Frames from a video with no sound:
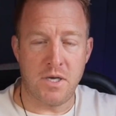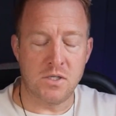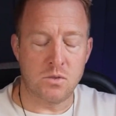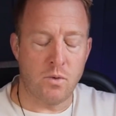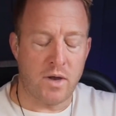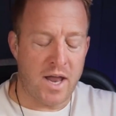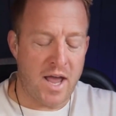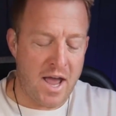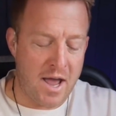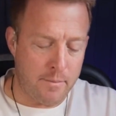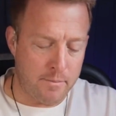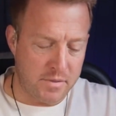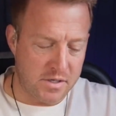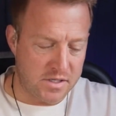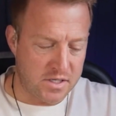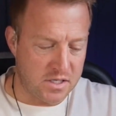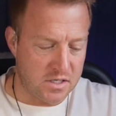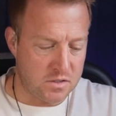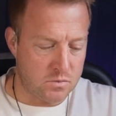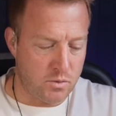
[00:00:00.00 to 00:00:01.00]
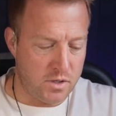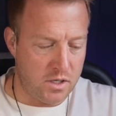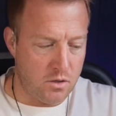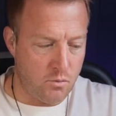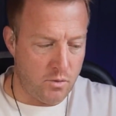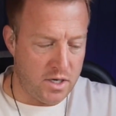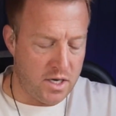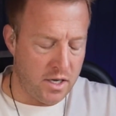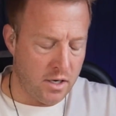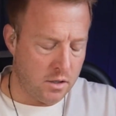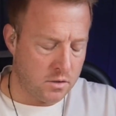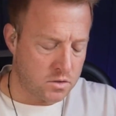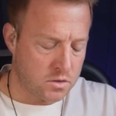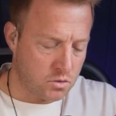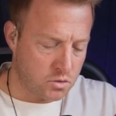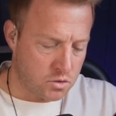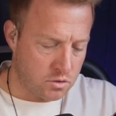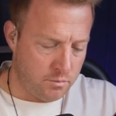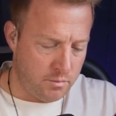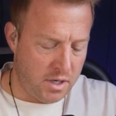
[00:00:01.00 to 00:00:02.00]
Because what happens is we get on
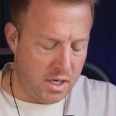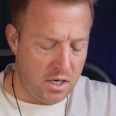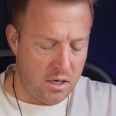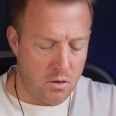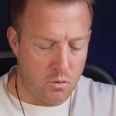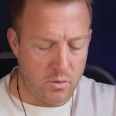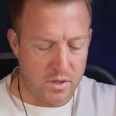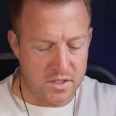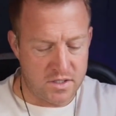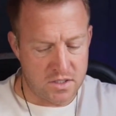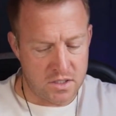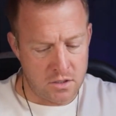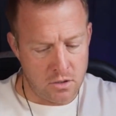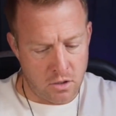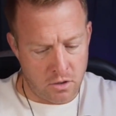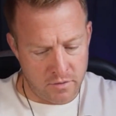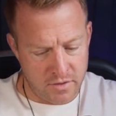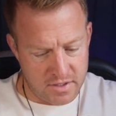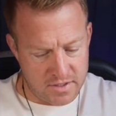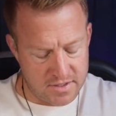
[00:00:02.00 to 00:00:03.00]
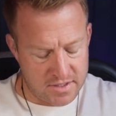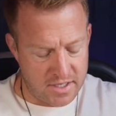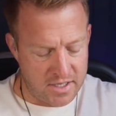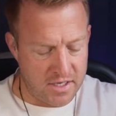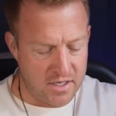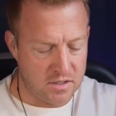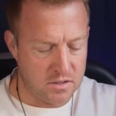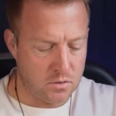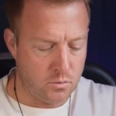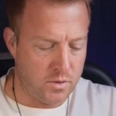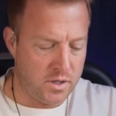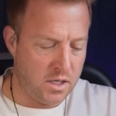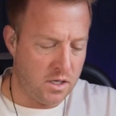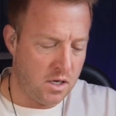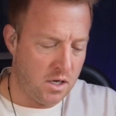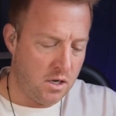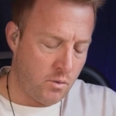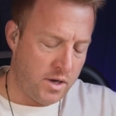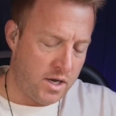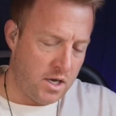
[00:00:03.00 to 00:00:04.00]
social media and we see all these things and we
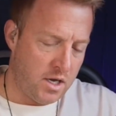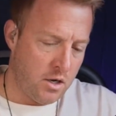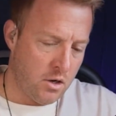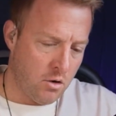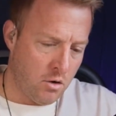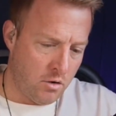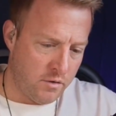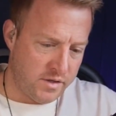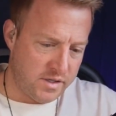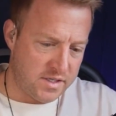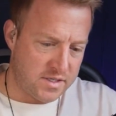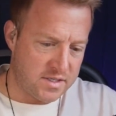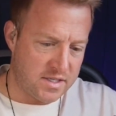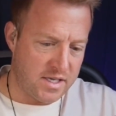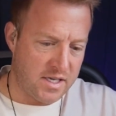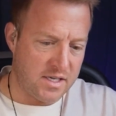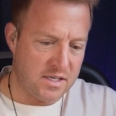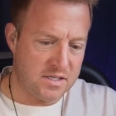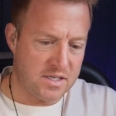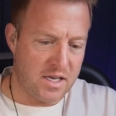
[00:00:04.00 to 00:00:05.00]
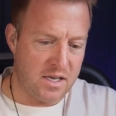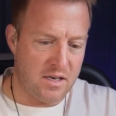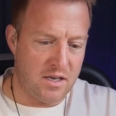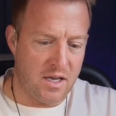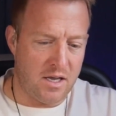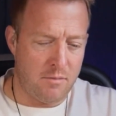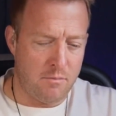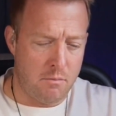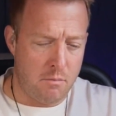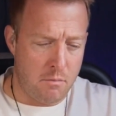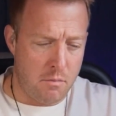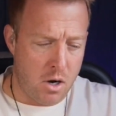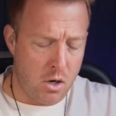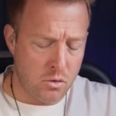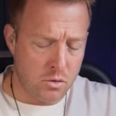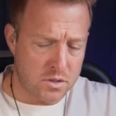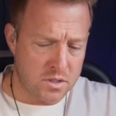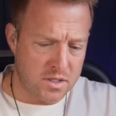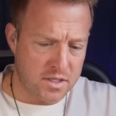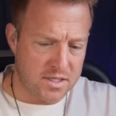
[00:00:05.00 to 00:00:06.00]
hear all these things. And
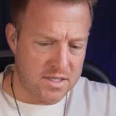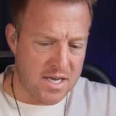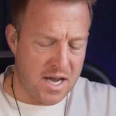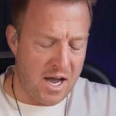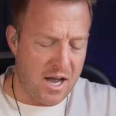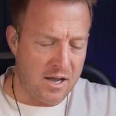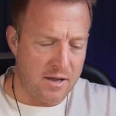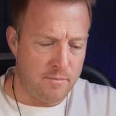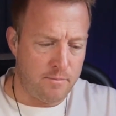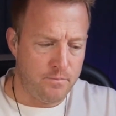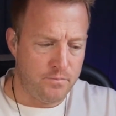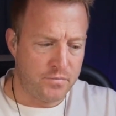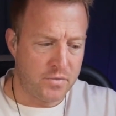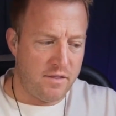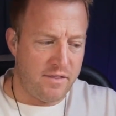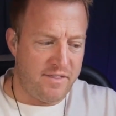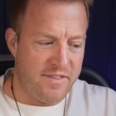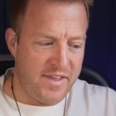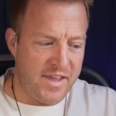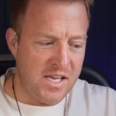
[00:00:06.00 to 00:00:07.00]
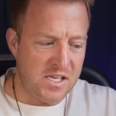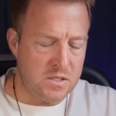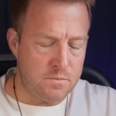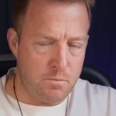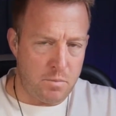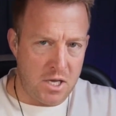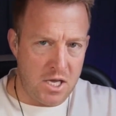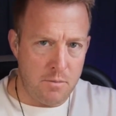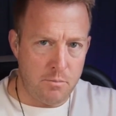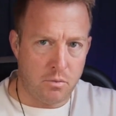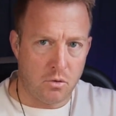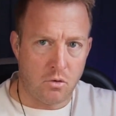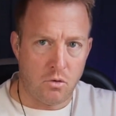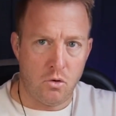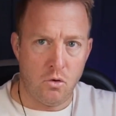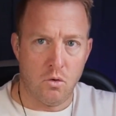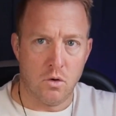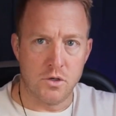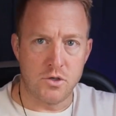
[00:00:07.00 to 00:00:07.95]
most of the time, these people who